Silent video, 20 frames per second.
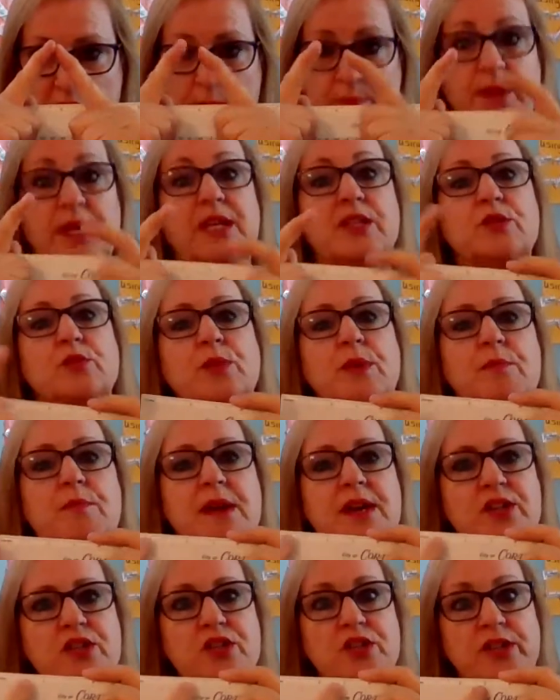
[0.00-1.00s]
because we
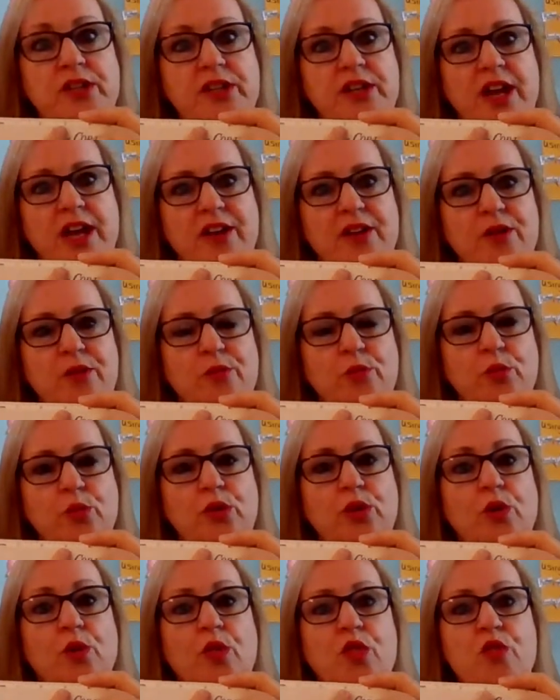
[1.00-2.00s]
measured it on our
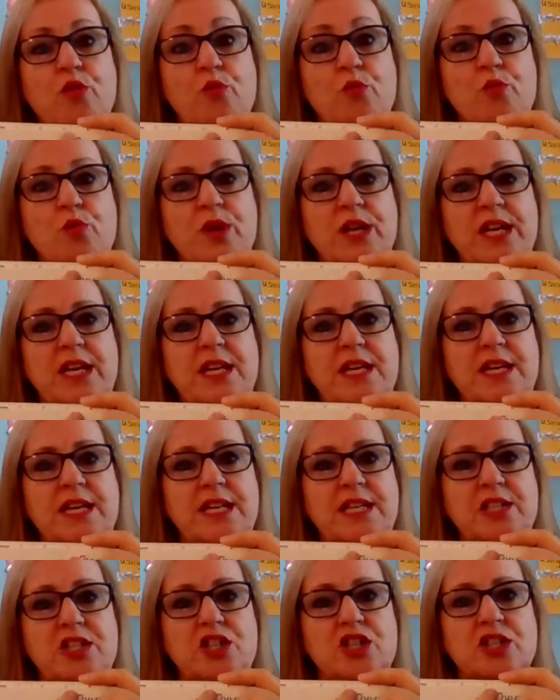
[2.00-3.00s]
ruler, three
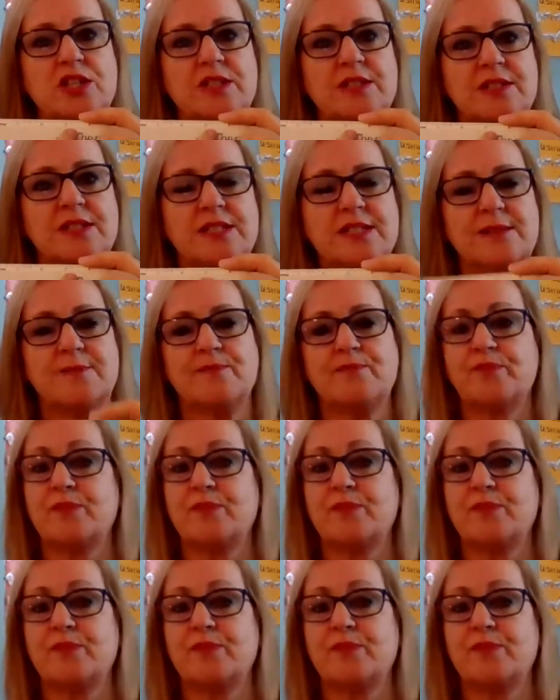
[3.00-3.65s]
inches.